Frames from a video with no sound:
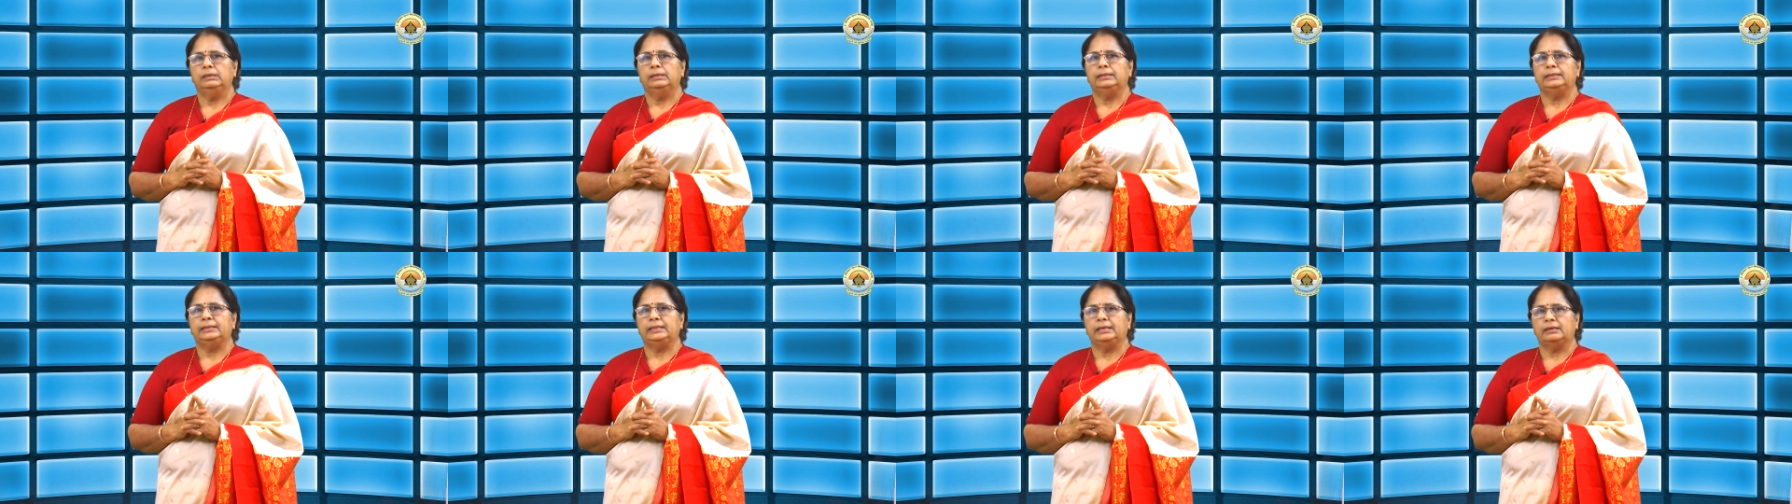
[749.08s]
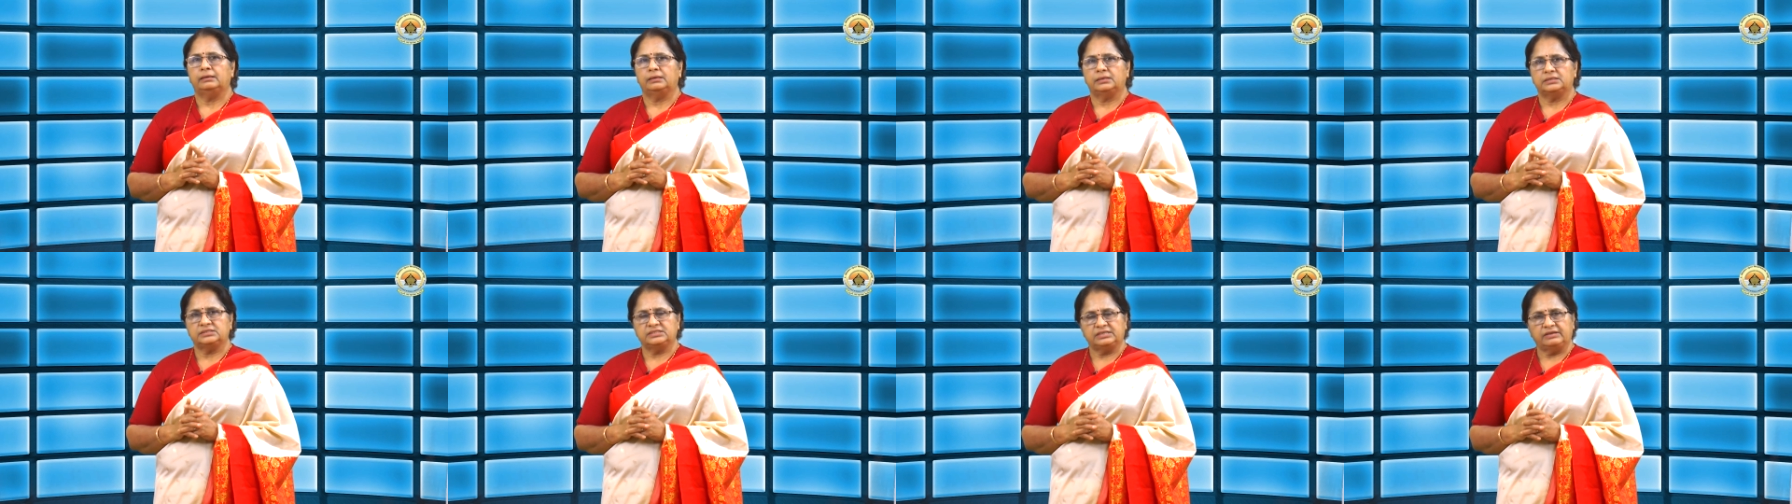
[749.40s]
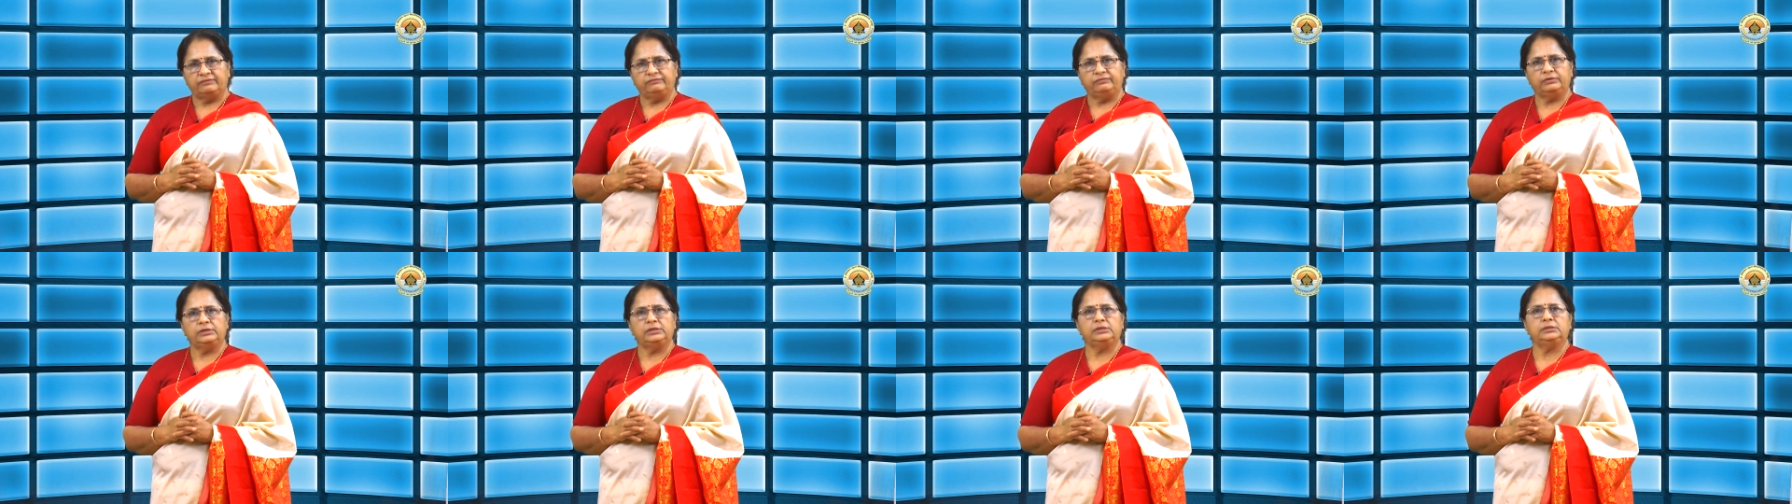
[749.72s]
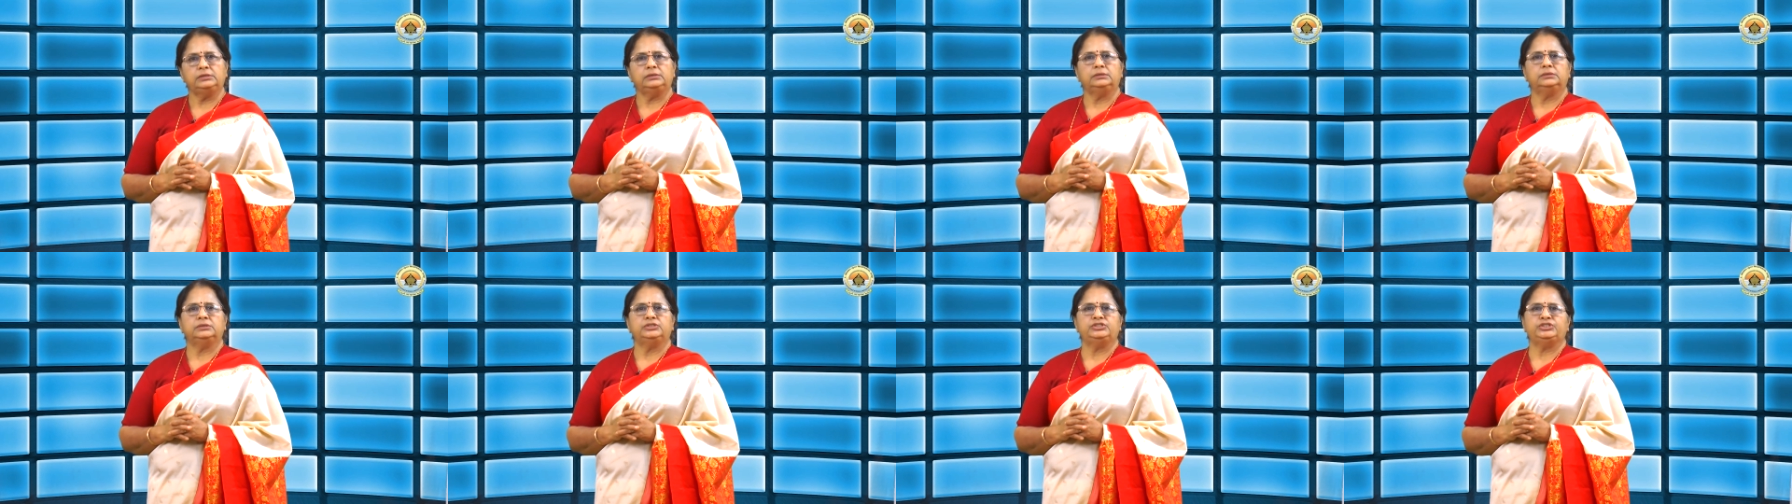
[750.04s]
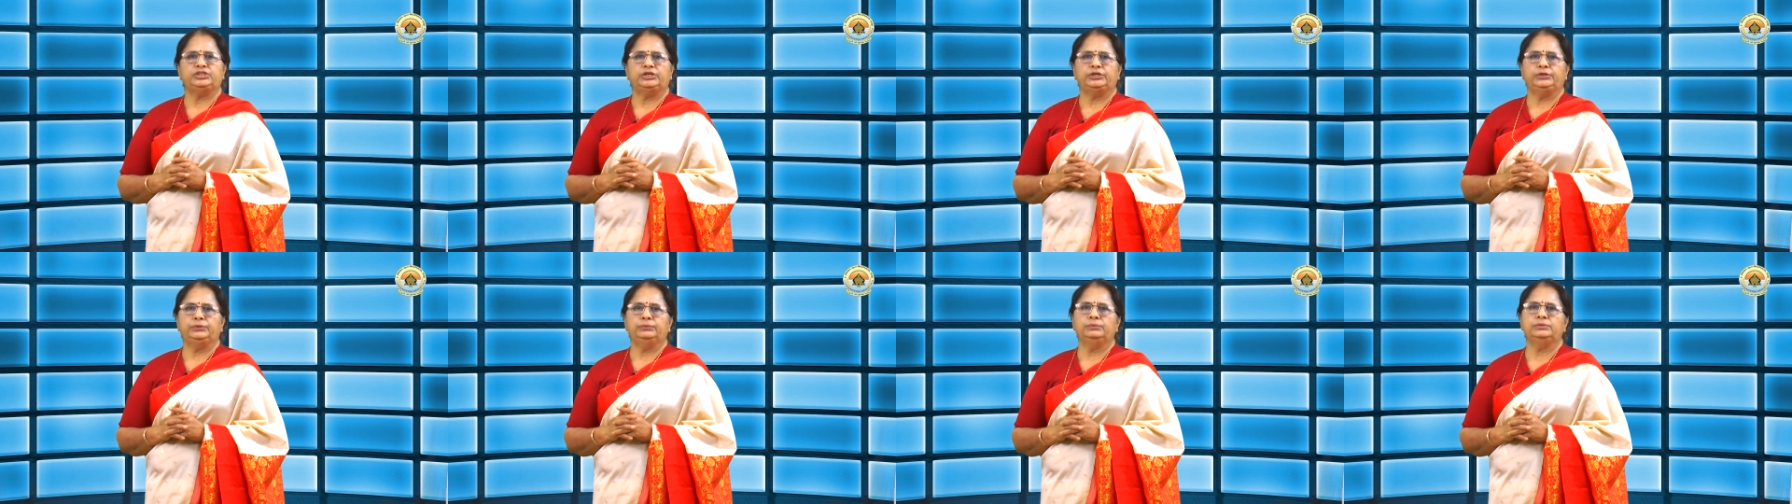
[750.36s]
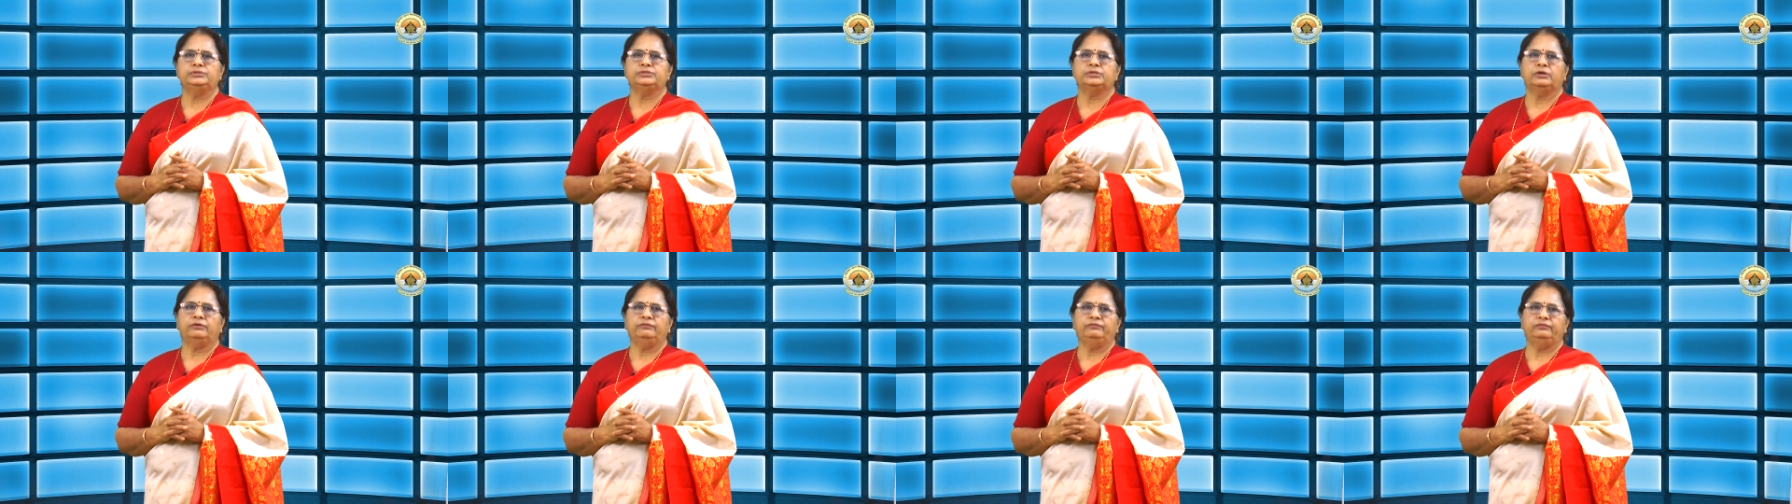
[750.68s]
There are several
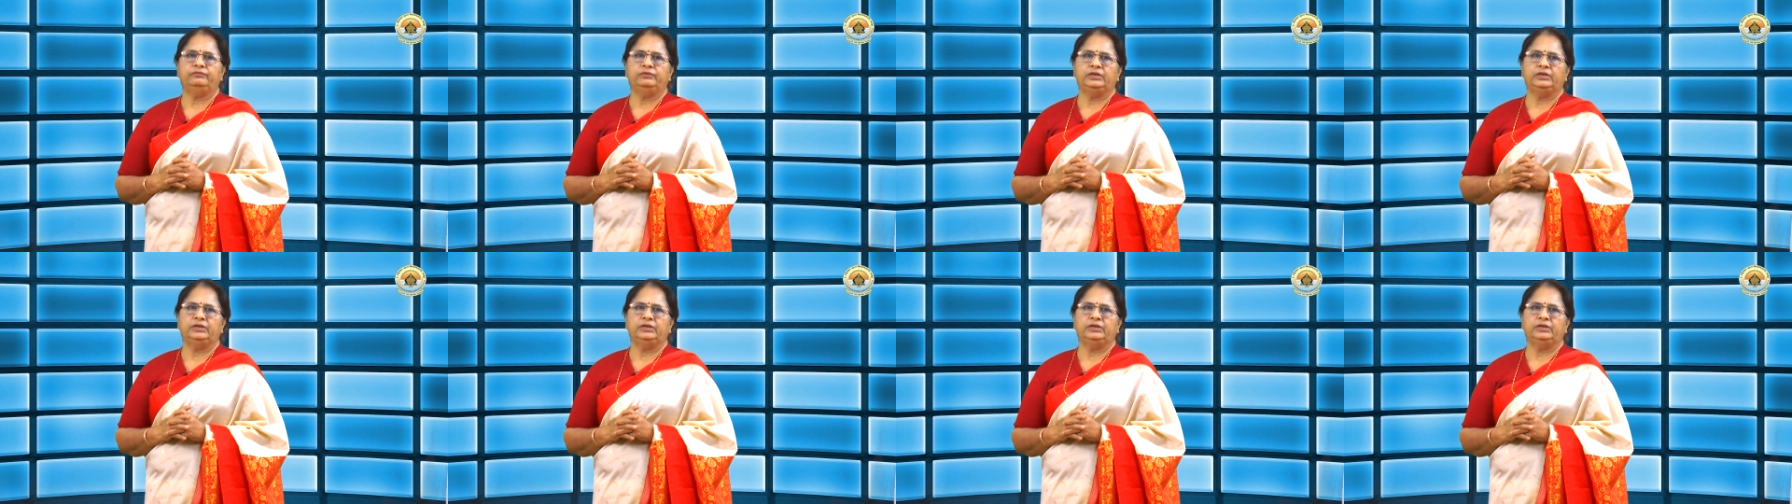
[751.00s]
schedules of